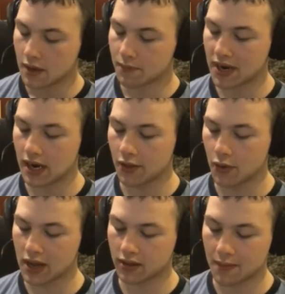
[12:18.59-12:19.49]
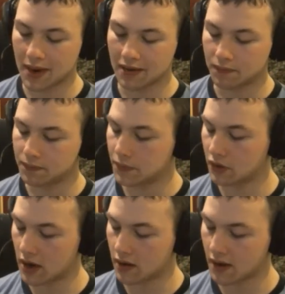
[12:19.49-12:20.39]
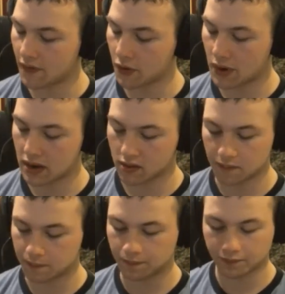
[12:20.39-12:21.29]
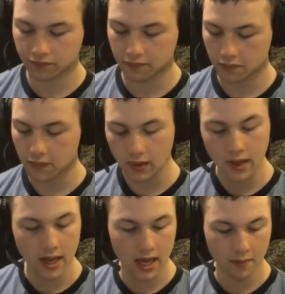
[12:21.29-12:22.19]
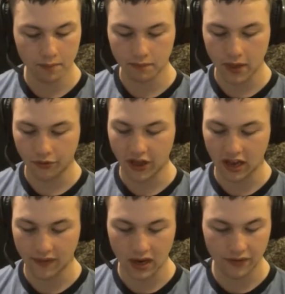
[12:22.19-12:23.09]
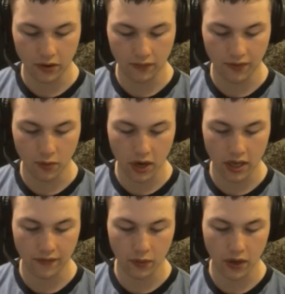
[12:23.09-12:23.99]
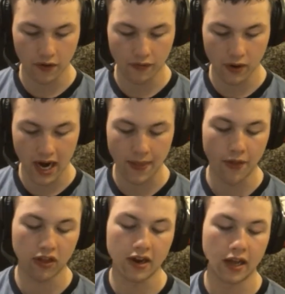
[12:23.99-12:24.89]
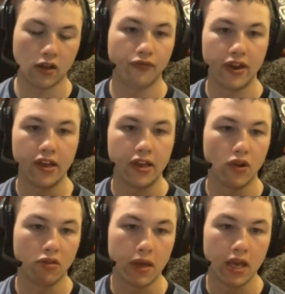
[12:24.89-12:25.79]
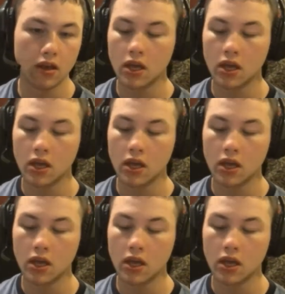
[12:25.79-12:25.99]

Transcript: But otherwise, I mean, great stuff. Otherwise, you know, think of it if you want to go for it, and then this connects via USB.